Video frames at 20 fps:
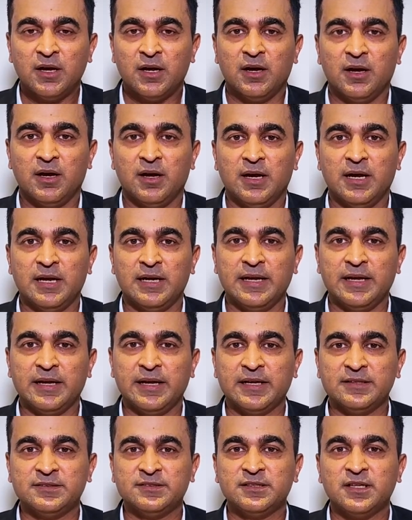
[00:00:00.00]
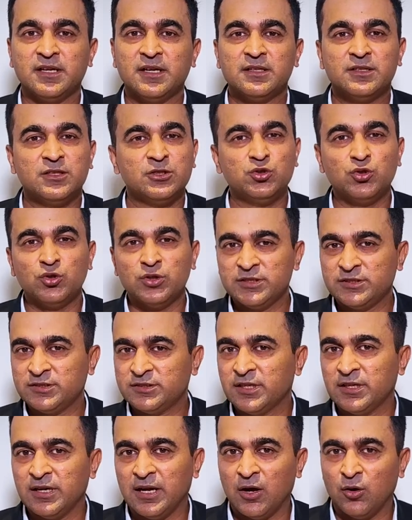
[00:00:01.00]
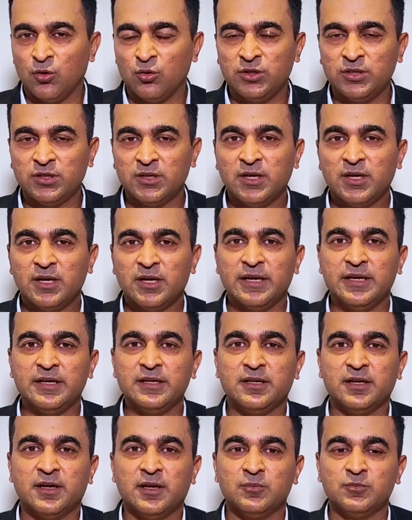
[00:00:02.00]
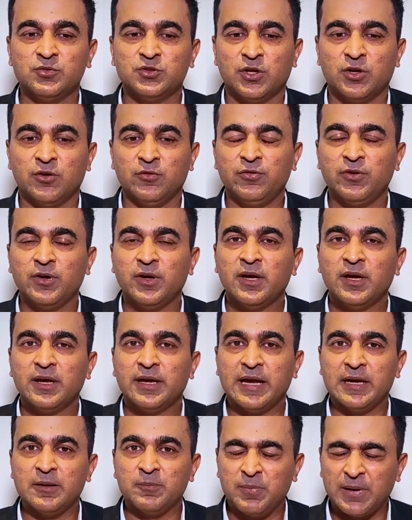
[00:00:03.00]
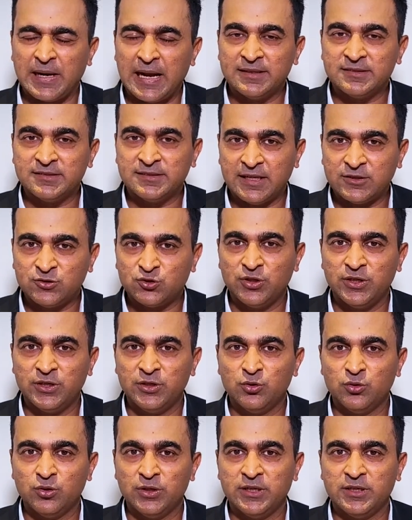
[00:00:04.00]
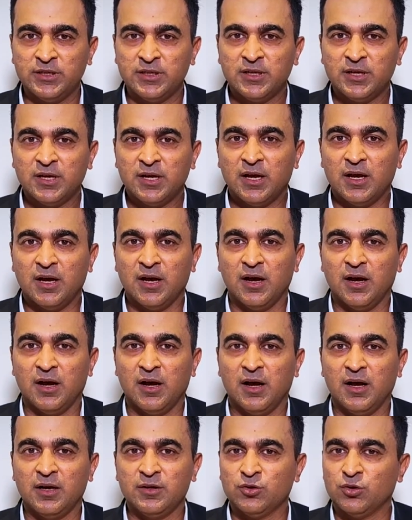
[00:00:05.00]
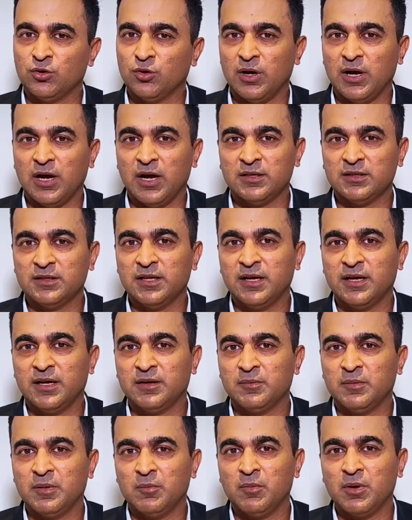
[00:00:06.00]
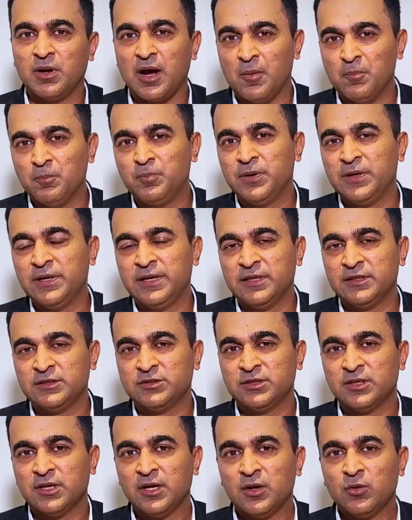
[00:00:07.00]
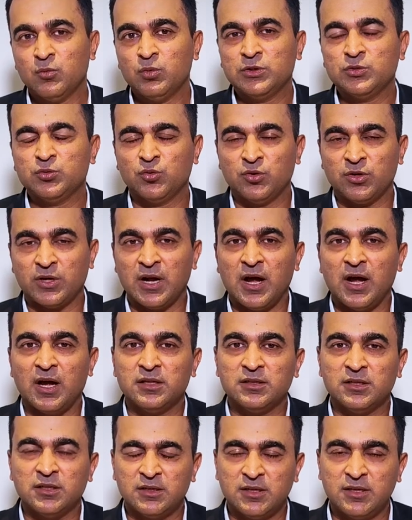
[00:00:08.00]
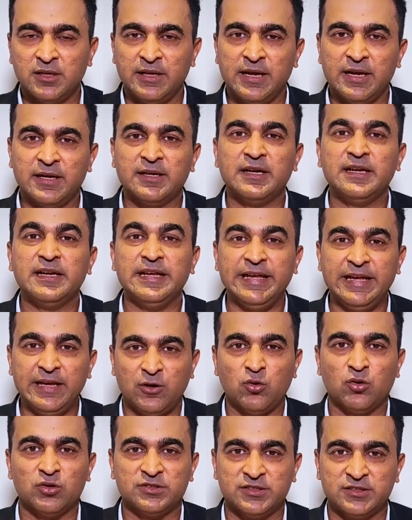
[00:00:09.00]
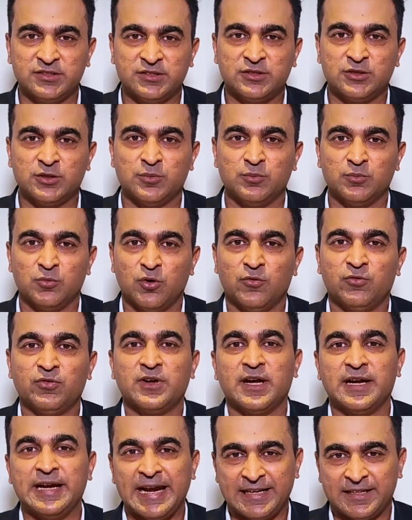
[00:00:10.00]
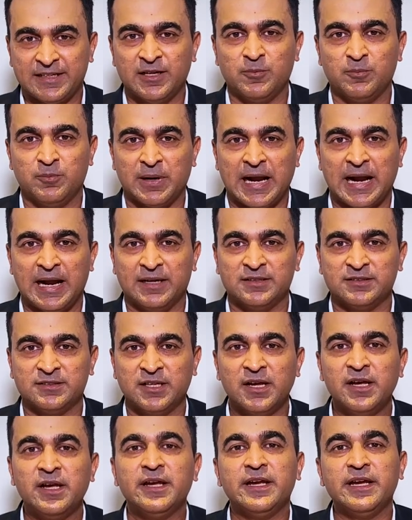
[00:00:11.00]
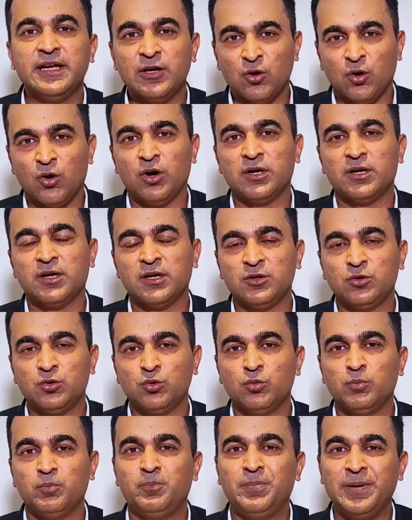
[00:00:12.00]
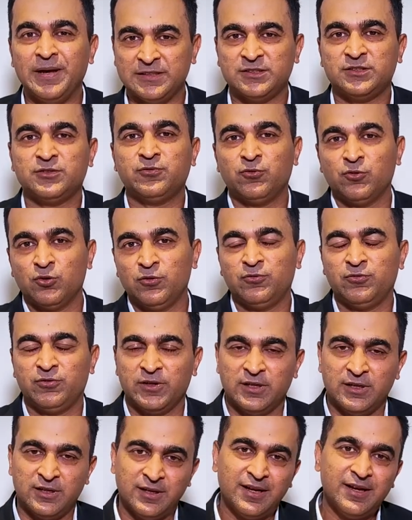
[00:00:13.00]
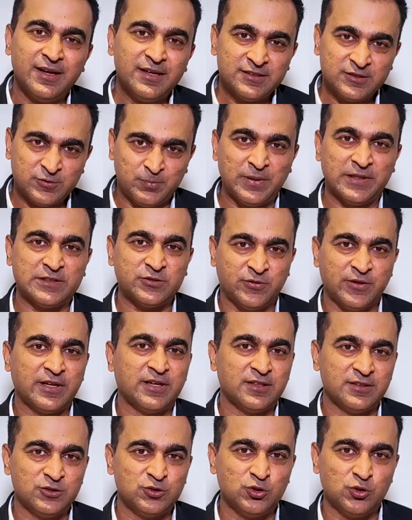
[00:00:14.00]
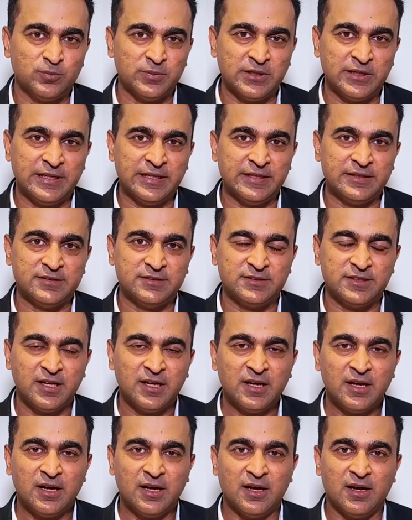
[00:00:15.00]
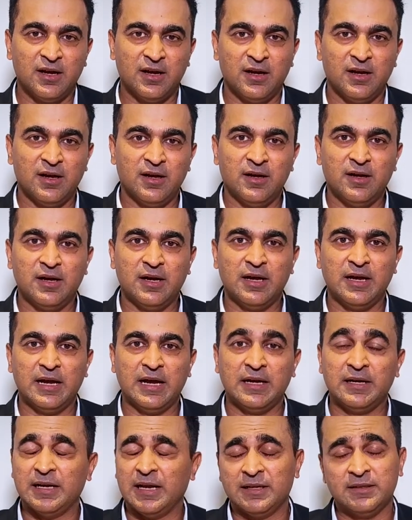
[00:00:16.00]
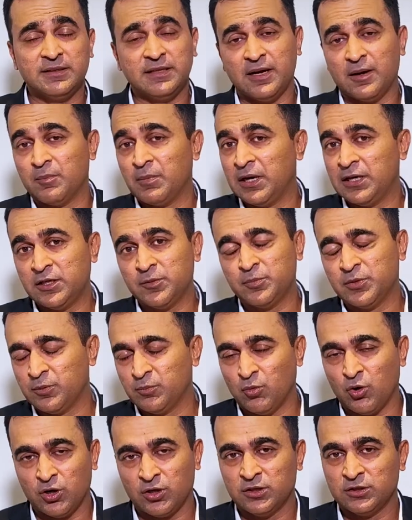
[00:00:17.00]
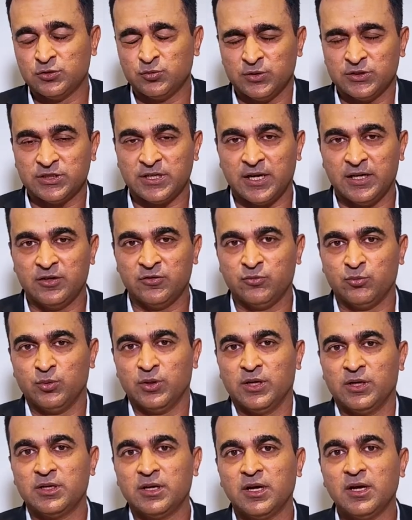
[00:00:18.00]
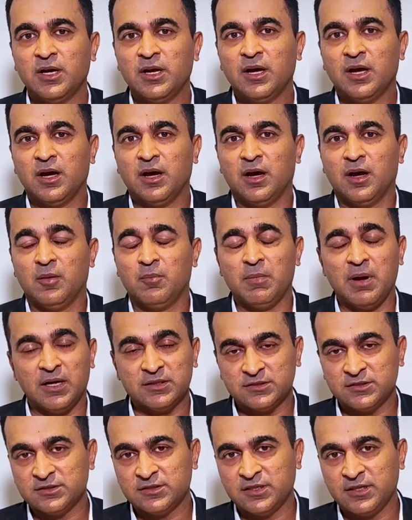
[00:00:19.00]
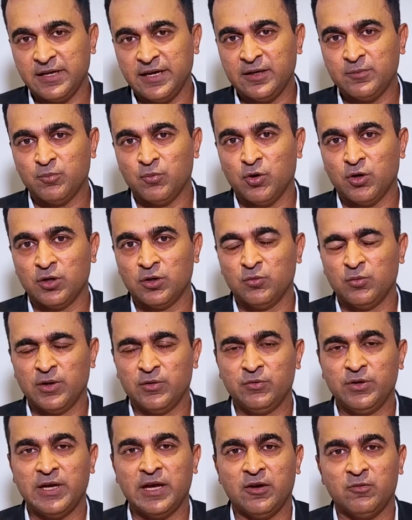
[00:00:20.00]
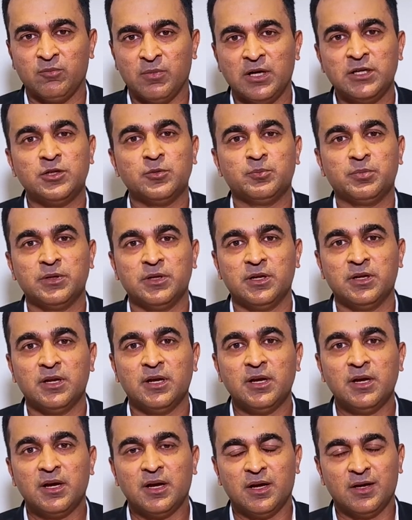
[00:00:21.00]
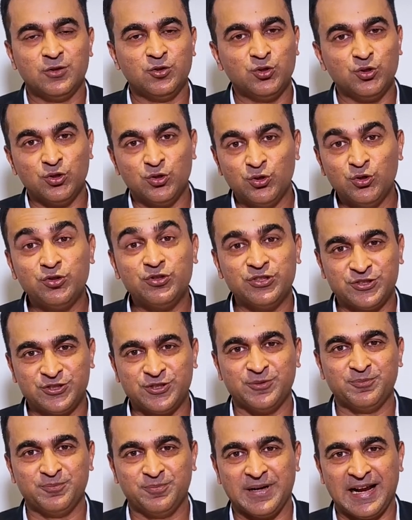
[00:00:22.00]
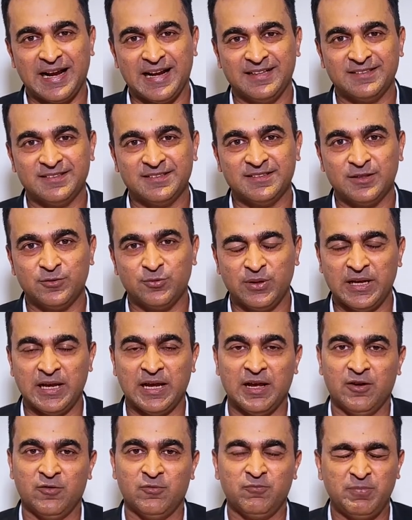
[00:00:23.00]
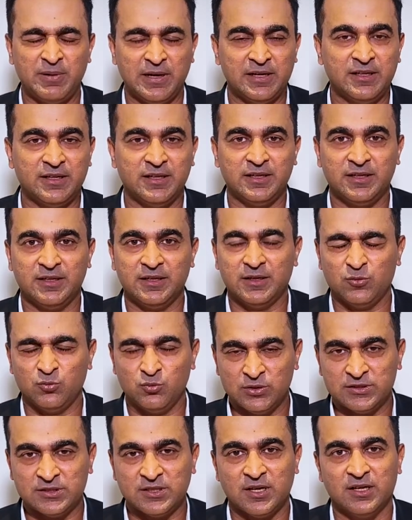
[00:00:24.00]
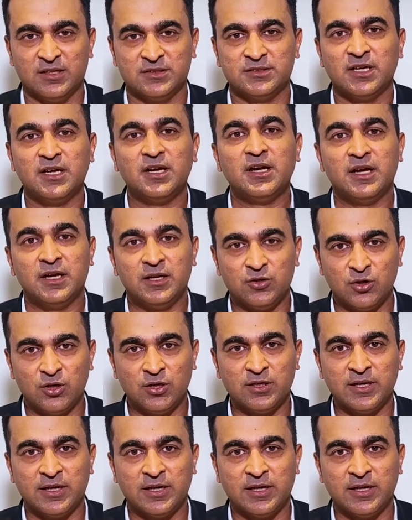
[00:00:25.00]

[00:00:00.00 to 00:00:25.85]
And I guess the jury's still out in terms of, can brands actually do it? Are there companies which would rather create an ecosystem of connected brands in order to best fulfill specific consumer needs? And there are multiple models which kind of work. Mars is a great model where we have multiple, nutrition brands that we have, Pedigree and Whiskas and Royal